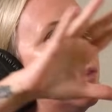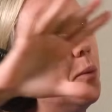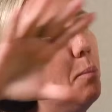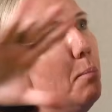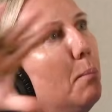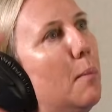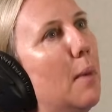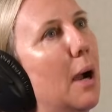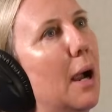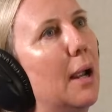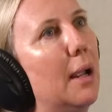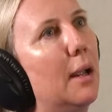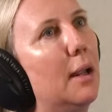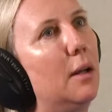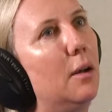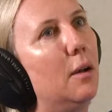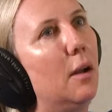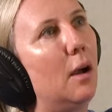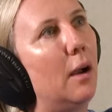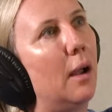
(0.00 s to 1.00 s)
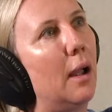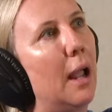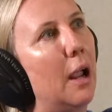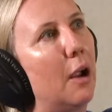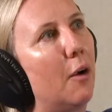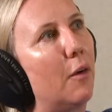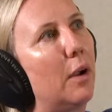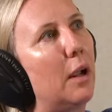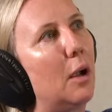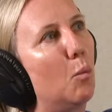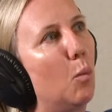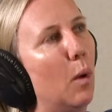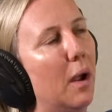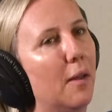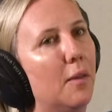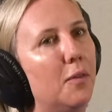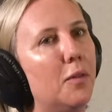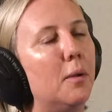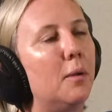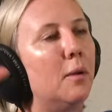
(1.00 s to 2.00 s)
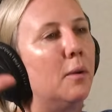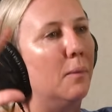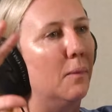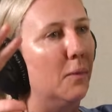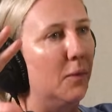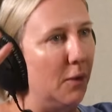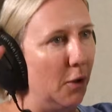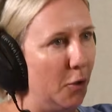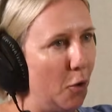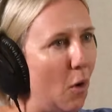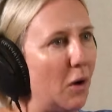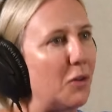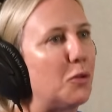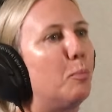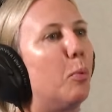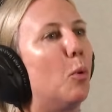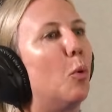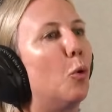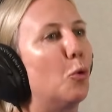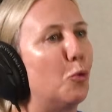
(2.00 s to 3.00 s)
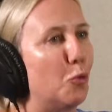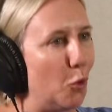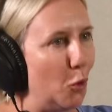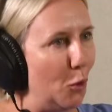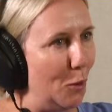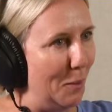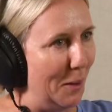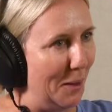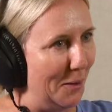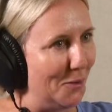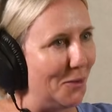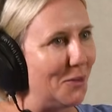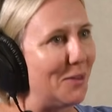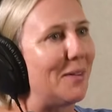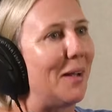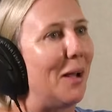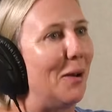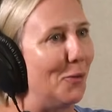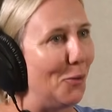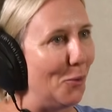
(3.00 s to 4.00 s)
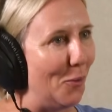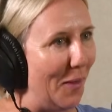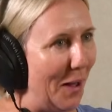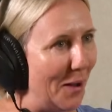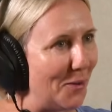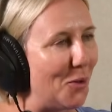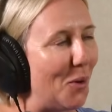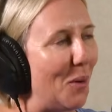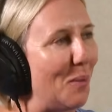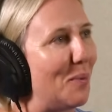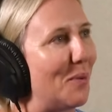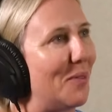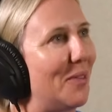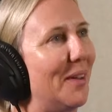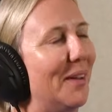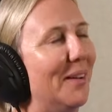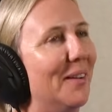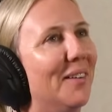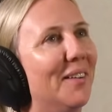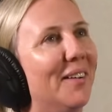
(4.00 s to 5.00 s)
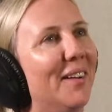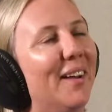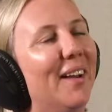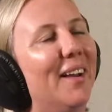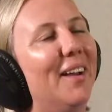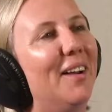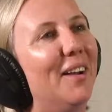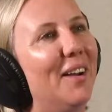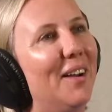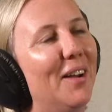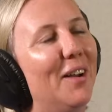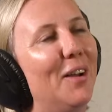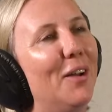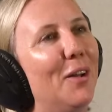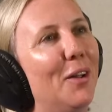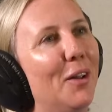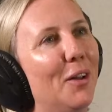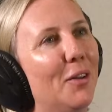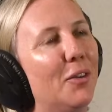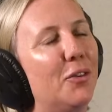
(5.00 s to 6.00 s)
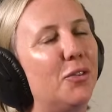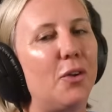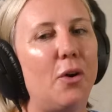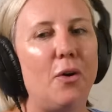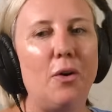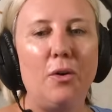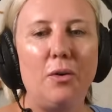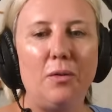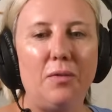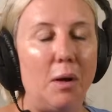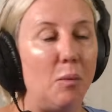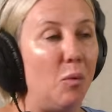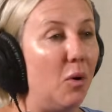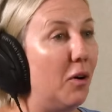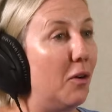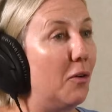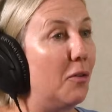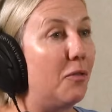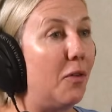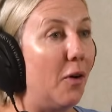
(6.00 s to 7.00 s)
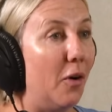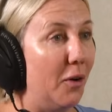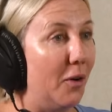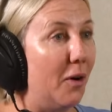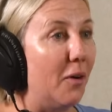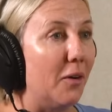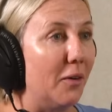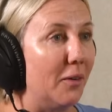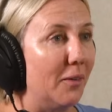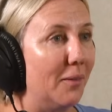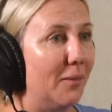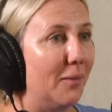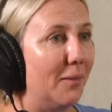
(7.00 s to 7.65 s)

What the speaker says: main area where the nice boardroom is and all that type of thing. So they wanted a photo.